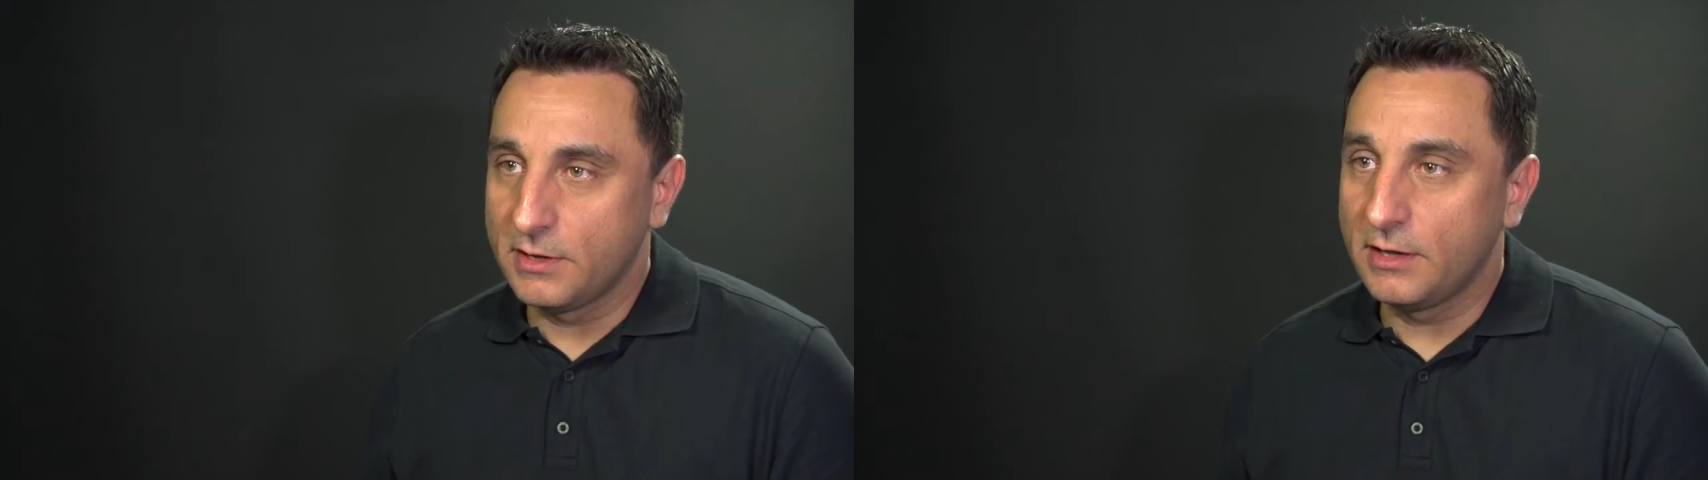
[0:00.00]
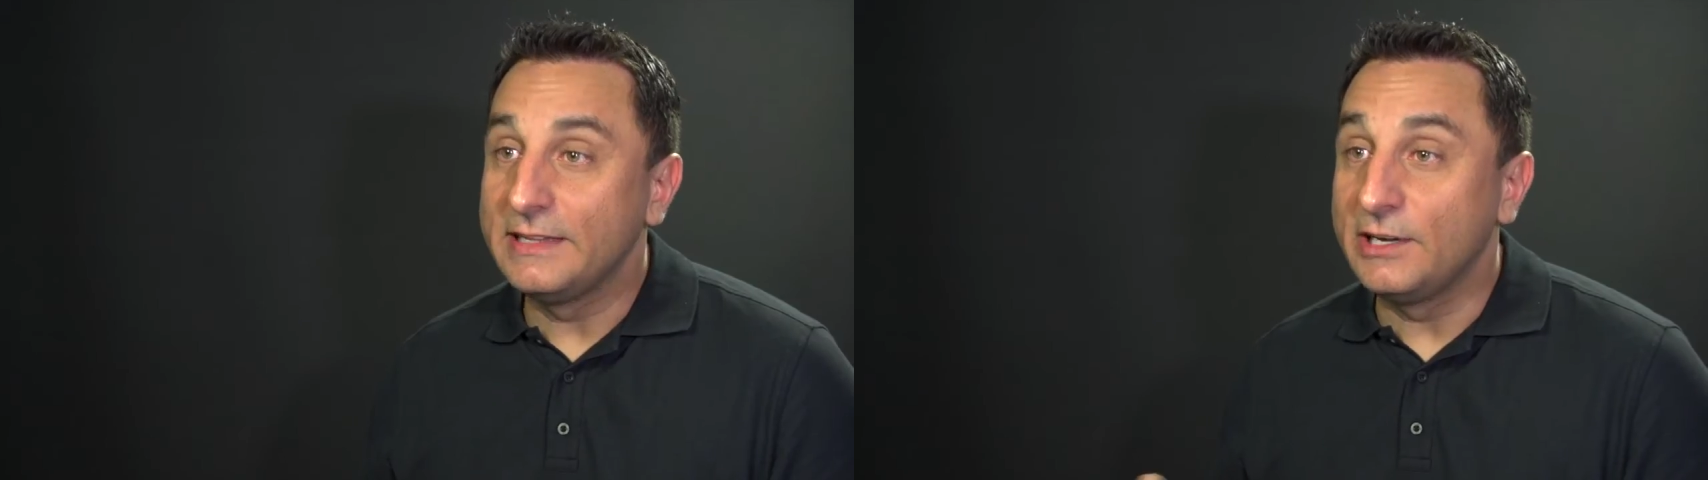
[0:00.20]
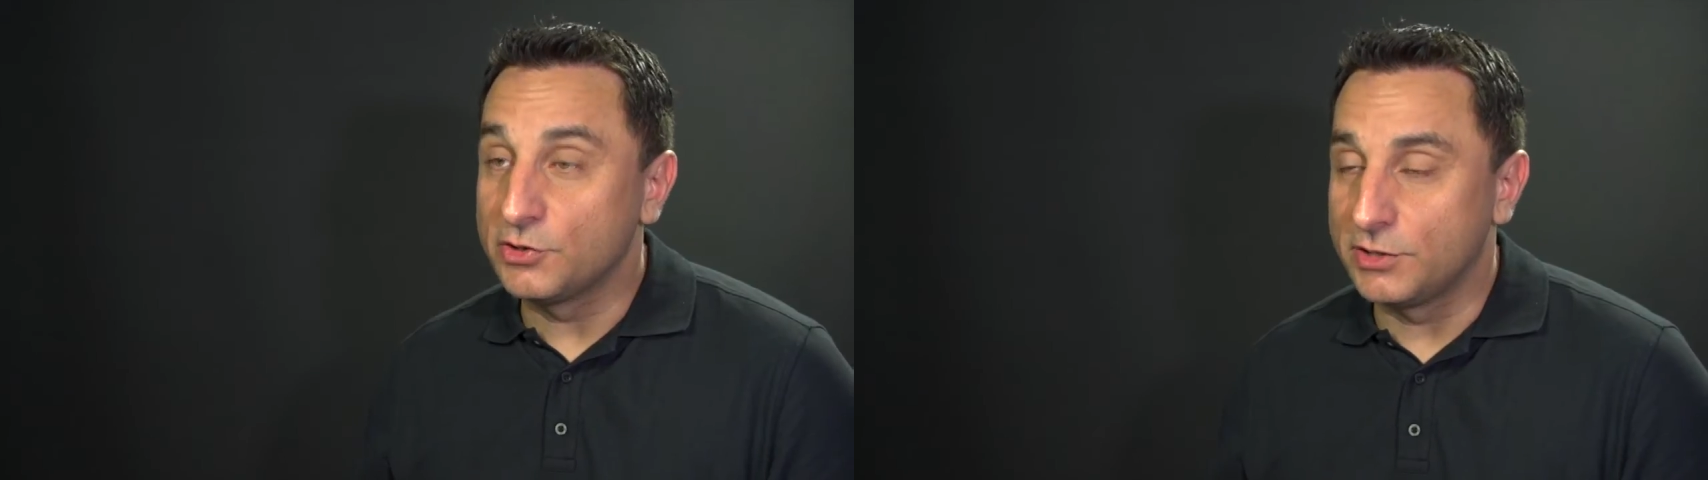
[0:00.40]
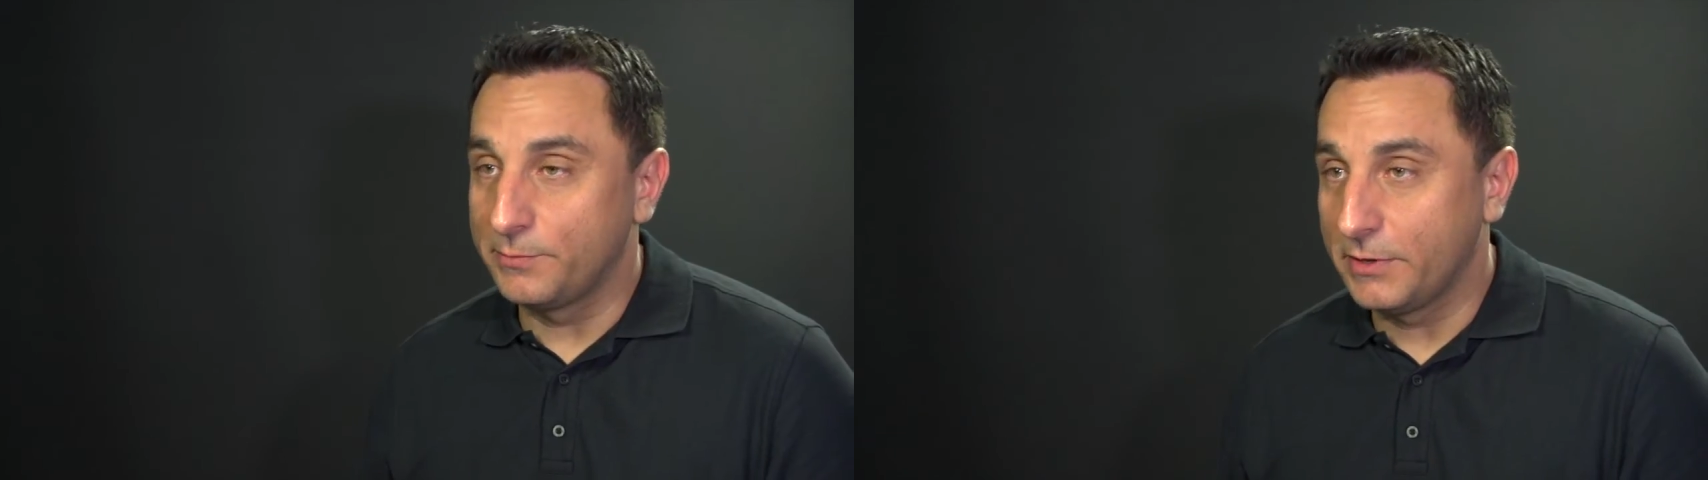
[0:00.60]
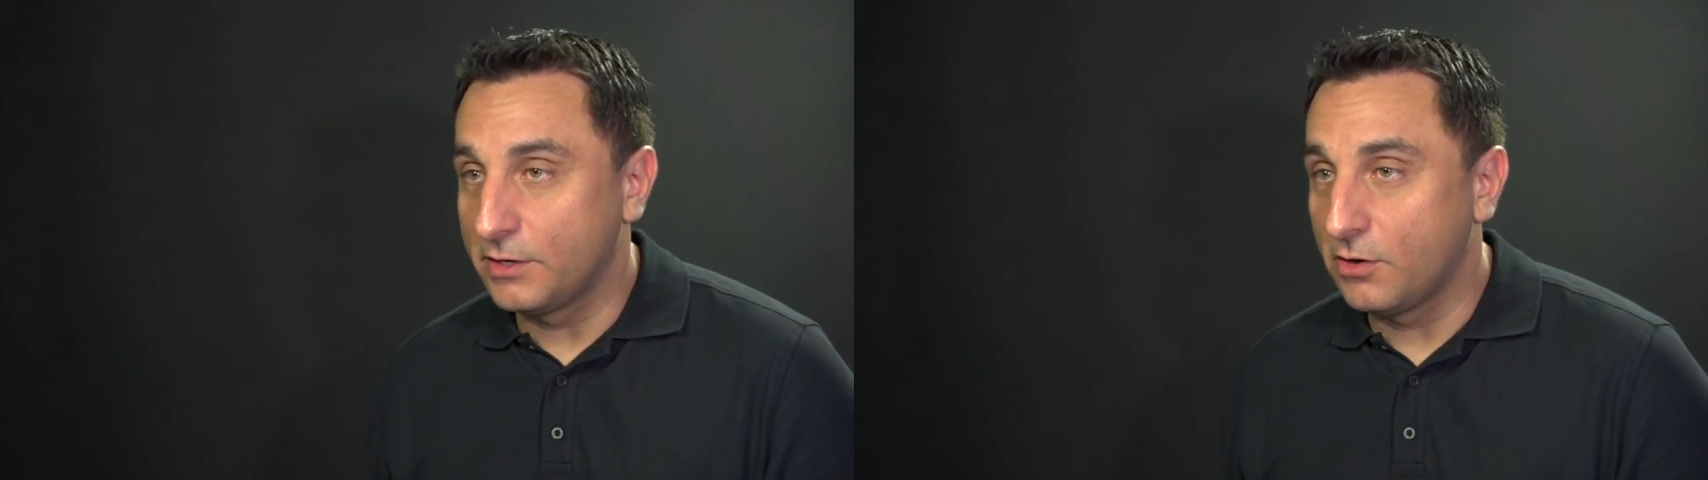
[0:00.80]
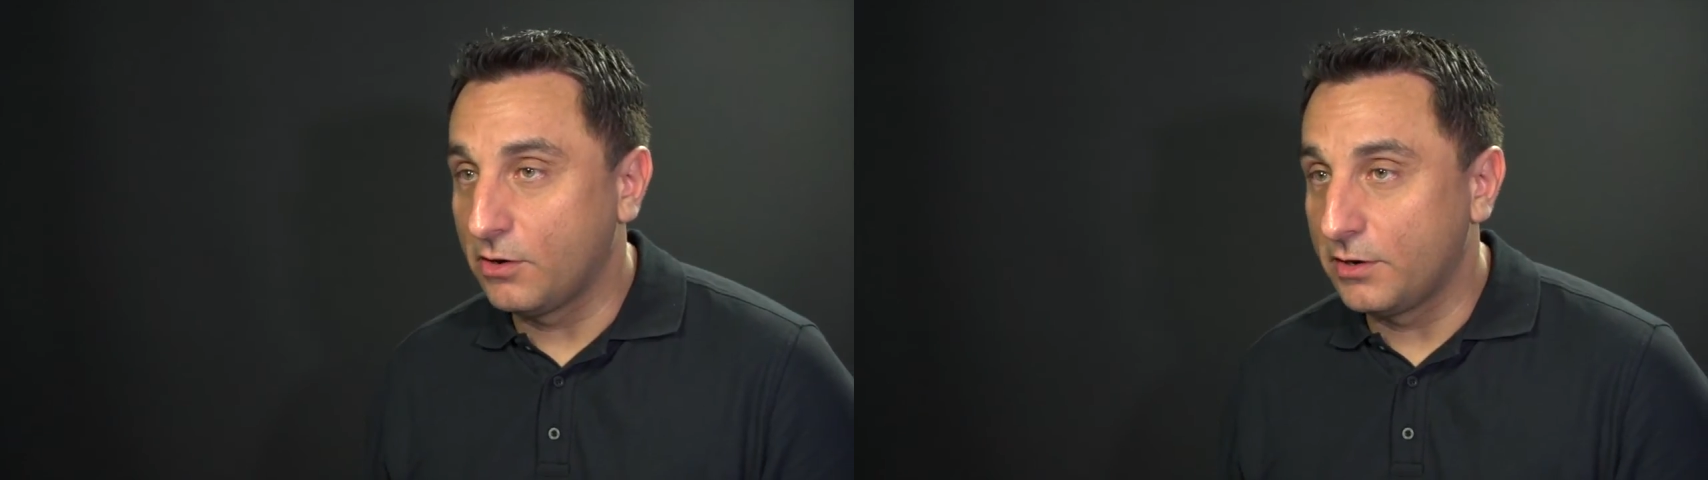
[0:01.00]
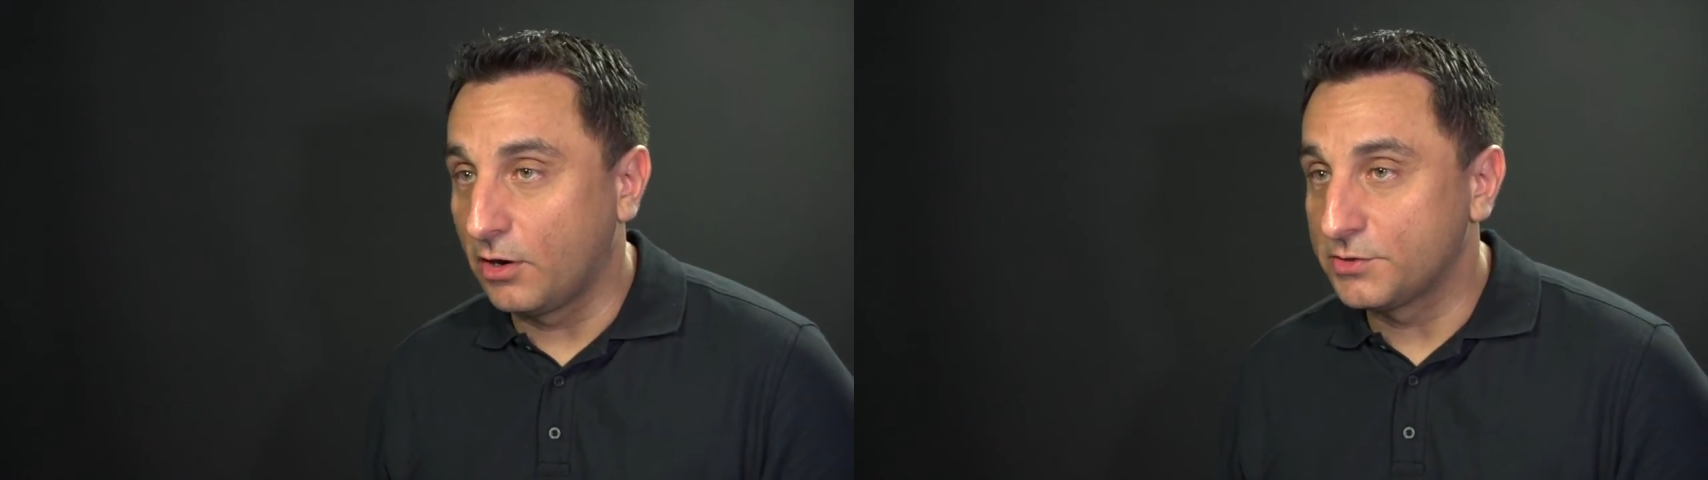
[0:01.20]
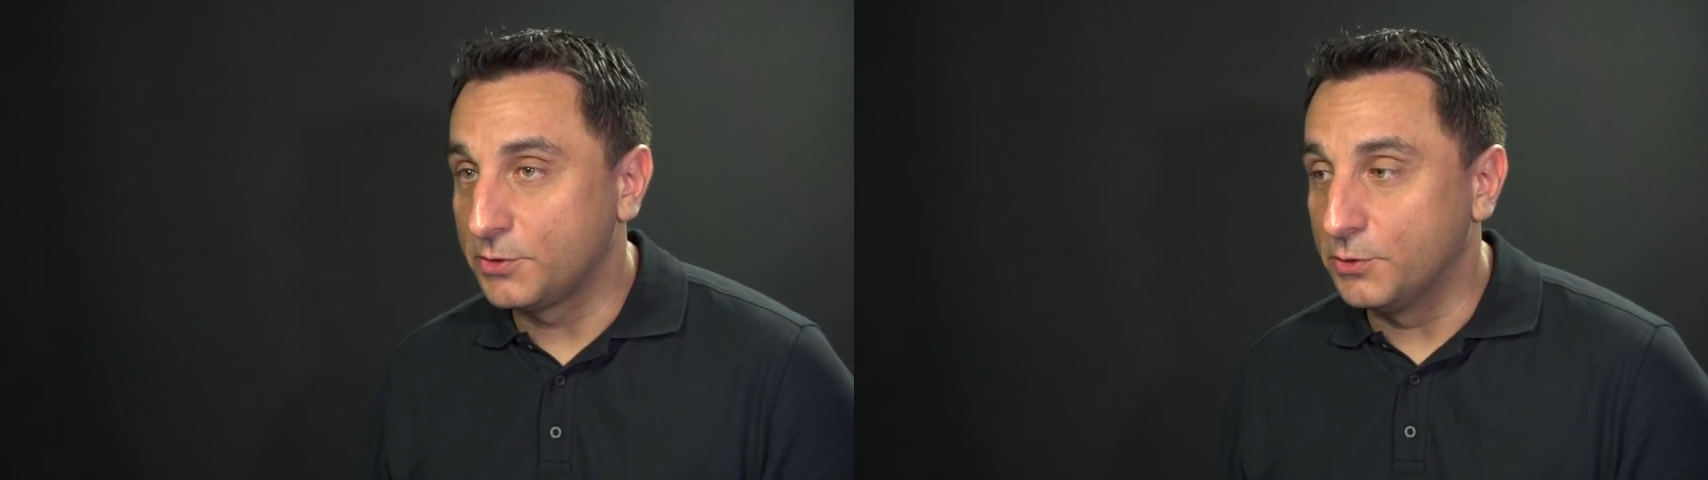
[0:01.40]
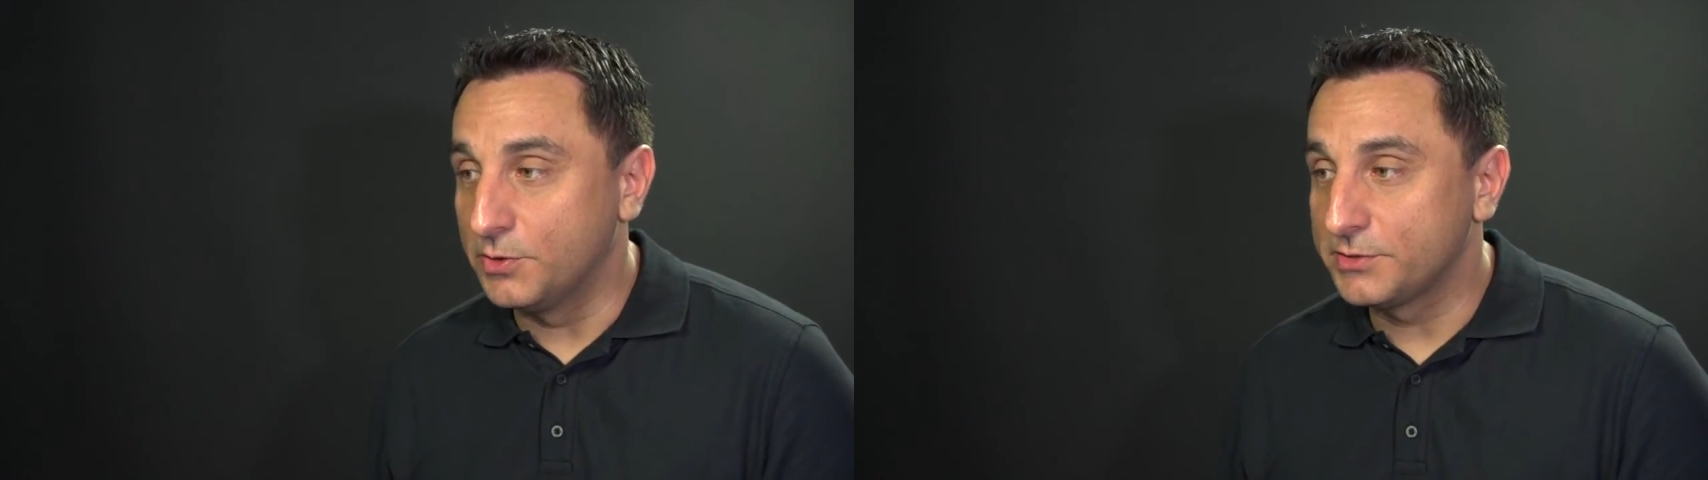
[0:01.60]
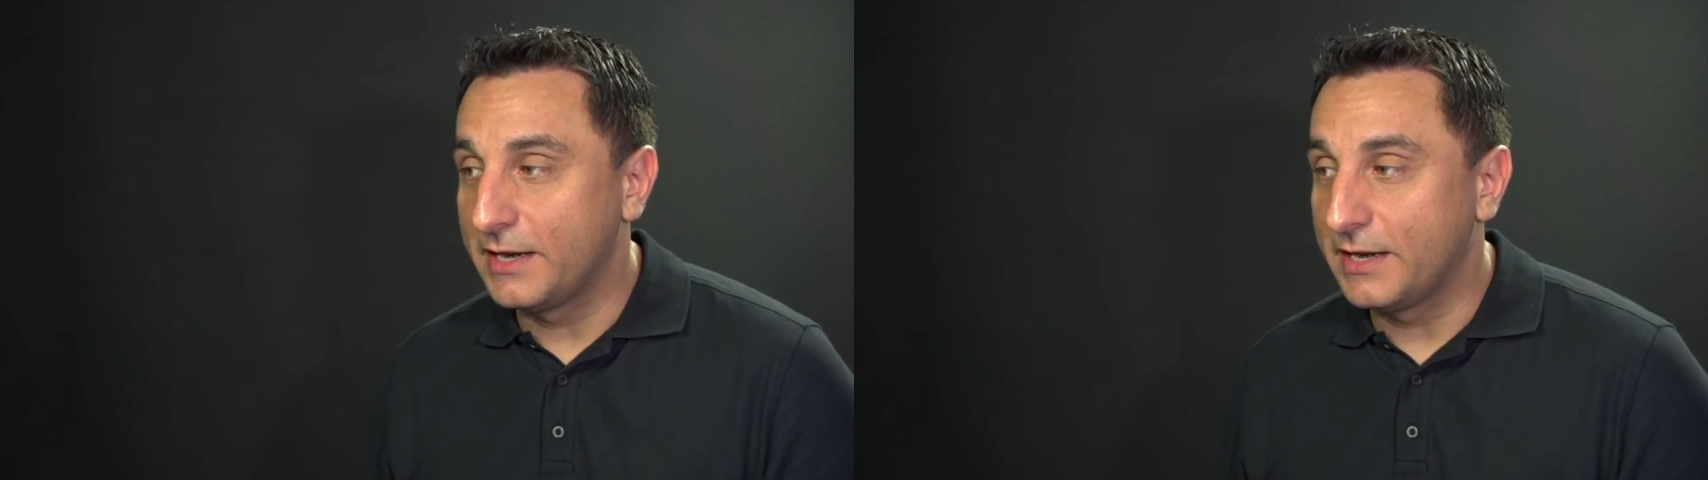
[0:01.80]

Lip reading: leadership in our schools,